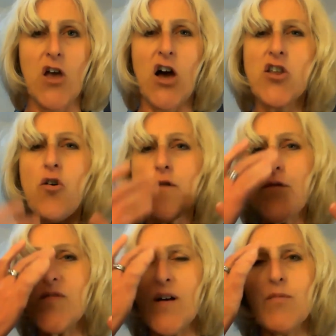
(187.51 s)
I'd gone
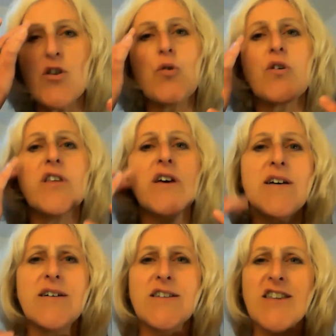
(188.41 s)
from someone who could
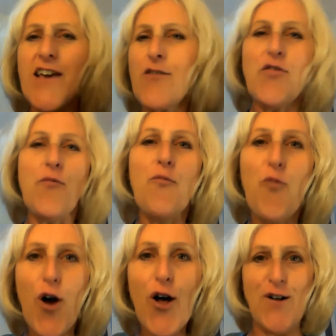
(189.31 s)
take on the
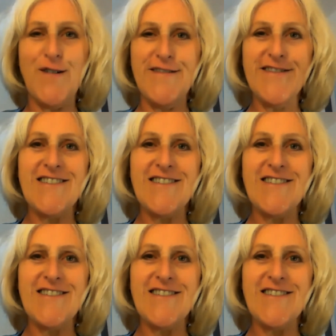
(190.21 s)
world